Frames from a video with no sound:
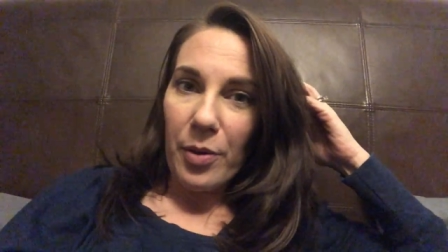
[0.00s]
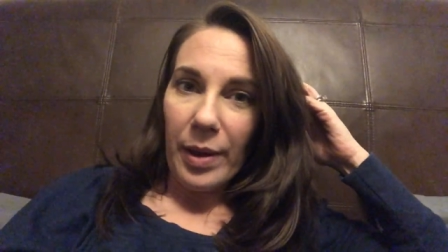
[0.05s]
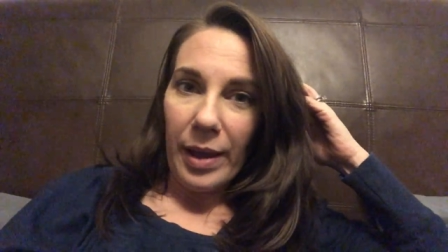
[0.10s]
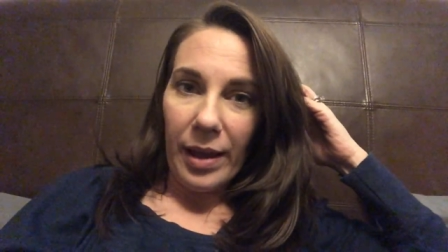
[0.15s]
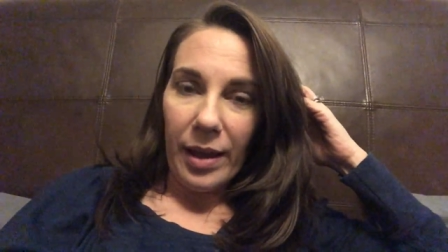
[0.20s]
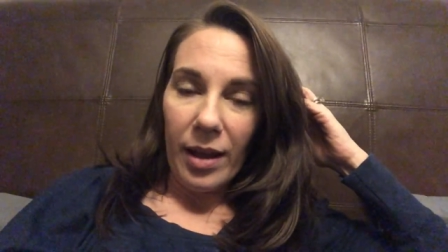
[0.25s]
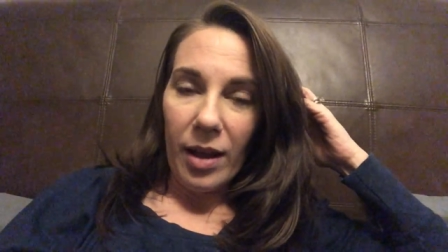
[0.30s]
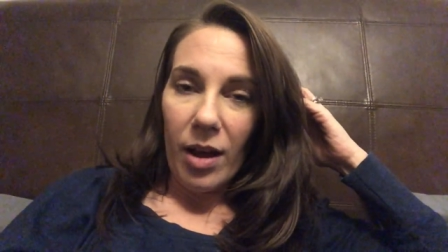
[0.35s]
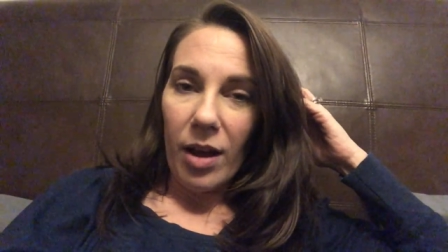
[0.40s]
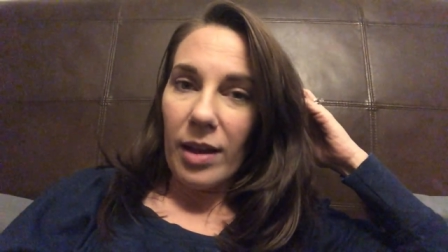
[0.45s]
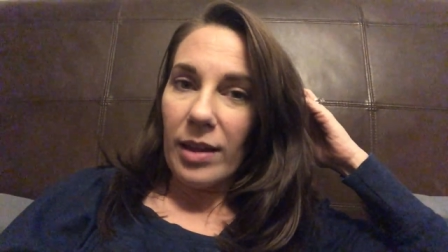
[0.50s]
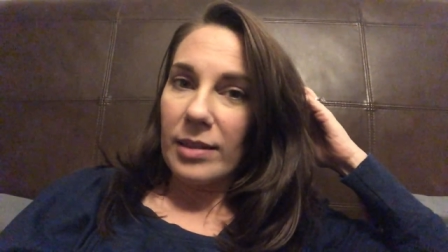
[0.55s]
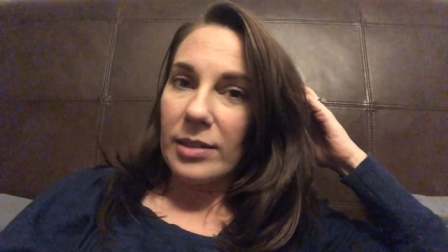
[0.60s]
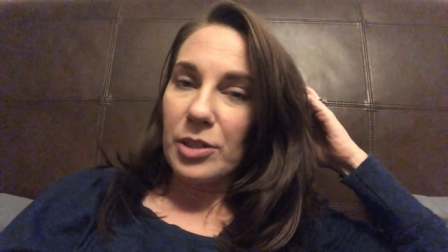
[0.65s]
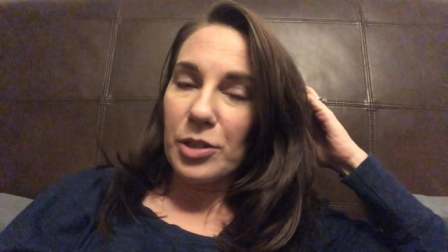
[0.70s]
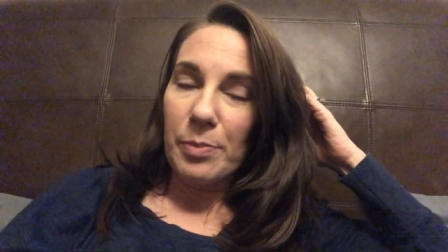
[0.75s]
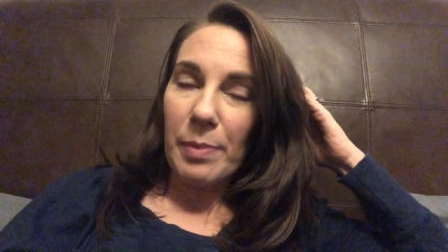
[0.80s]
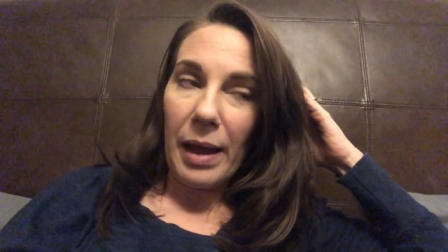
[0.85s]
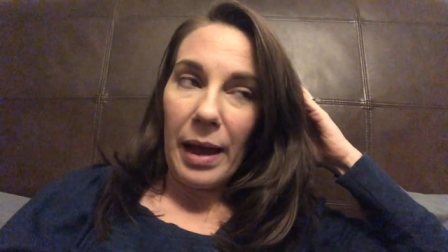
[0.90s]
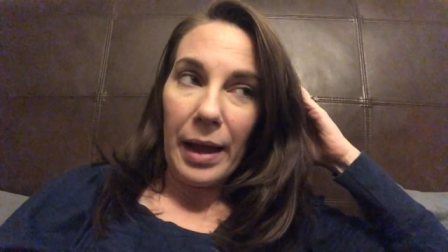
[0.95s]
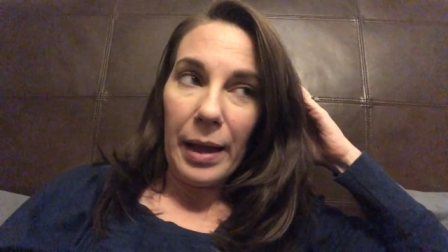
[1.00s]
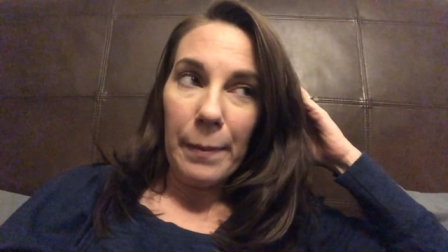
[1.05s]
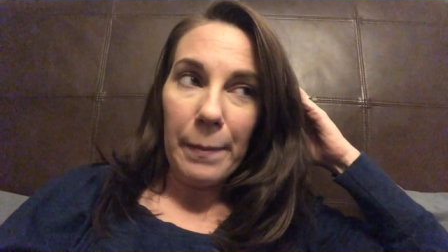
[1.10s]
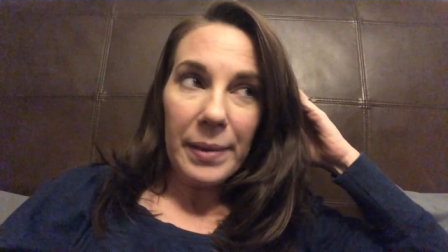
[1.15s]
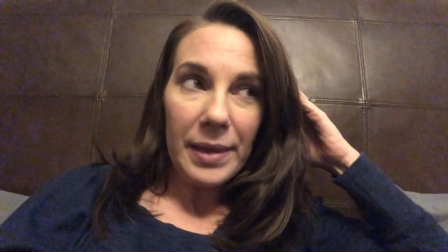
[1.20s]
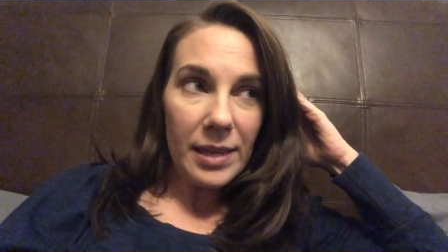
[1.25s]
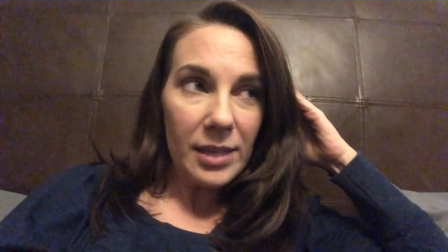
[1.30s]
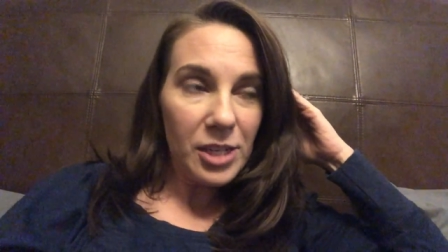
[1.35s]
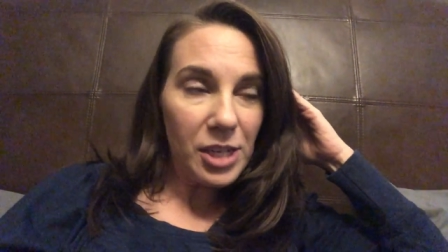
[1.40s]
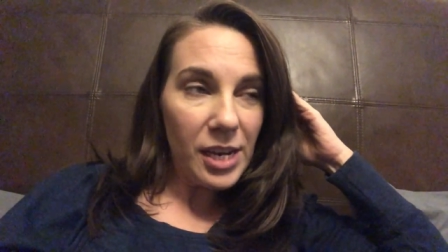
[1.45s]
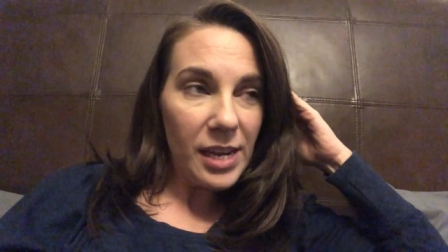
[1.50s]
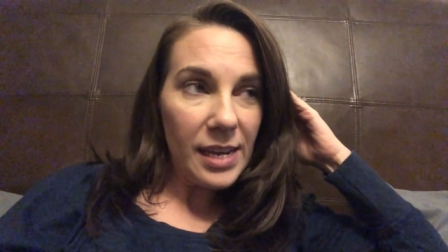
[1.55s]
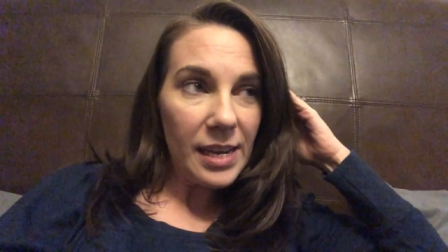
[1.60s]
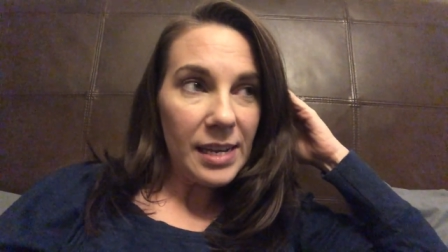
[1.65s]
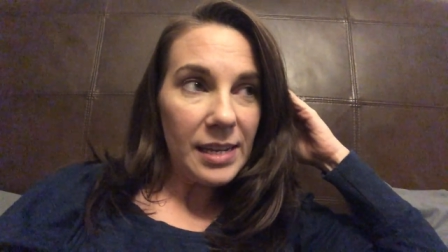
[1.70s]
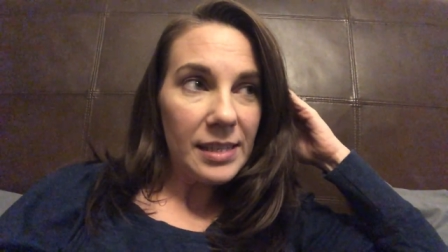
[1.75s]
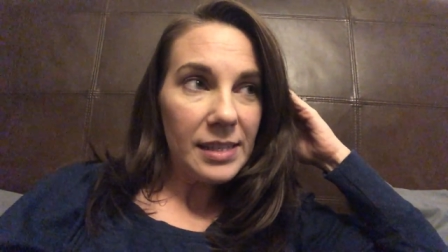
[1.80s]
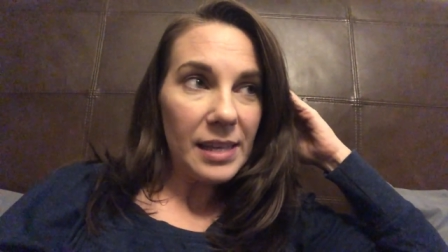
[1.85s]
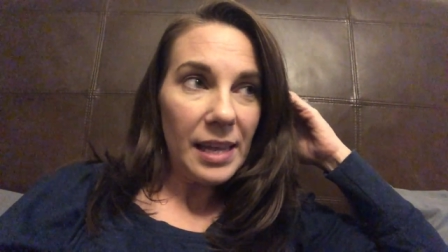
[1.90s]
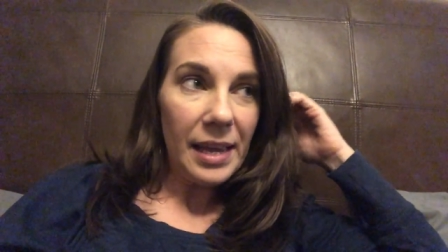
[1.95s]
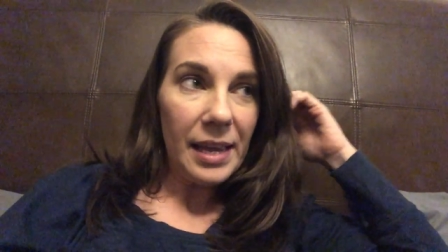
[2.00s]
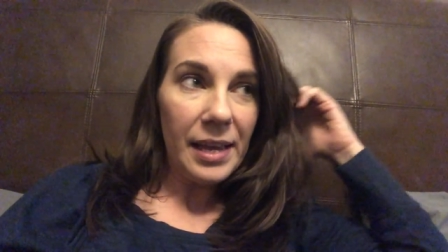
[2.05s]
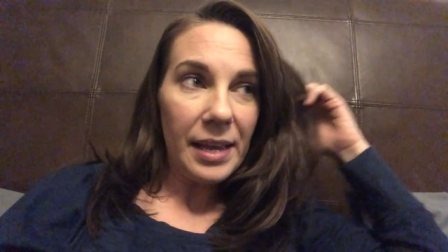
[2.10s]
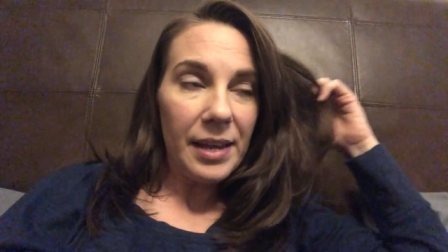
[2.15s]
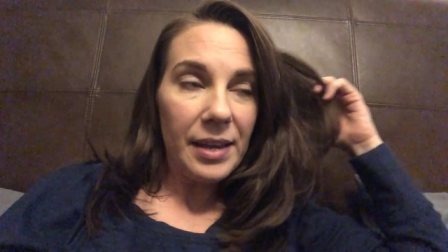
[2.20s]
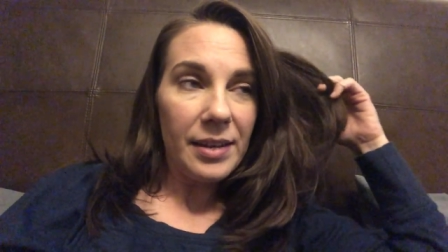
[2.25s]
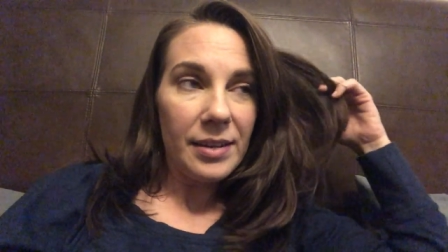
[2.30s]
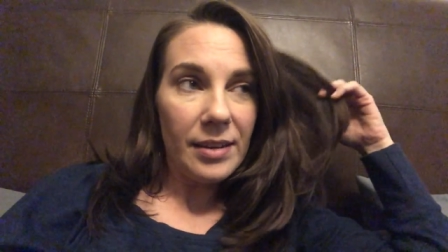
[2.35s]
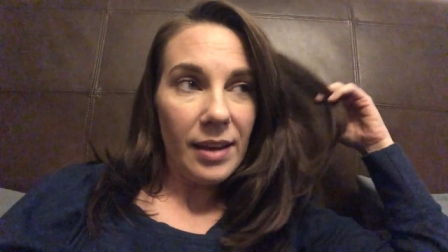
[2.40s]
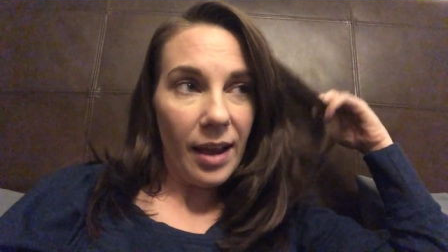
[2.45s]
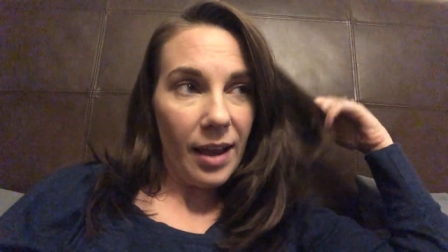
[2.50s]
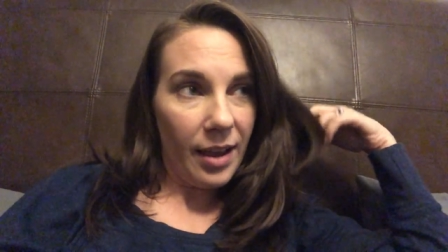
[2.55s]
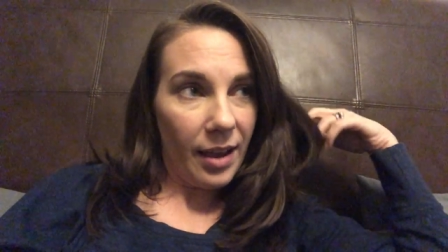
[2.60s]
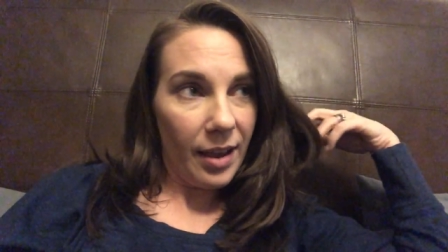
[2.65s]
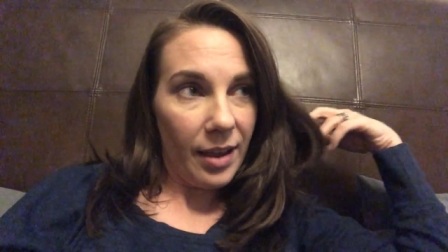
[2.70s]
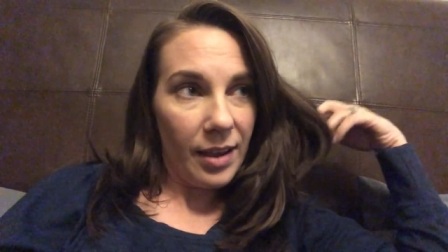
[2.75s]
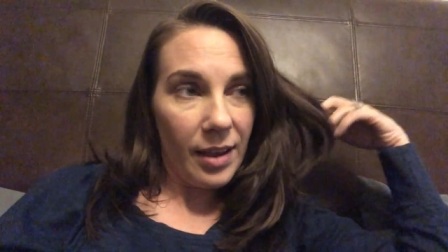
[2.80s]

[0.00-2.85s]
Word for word: and got into my PJs and I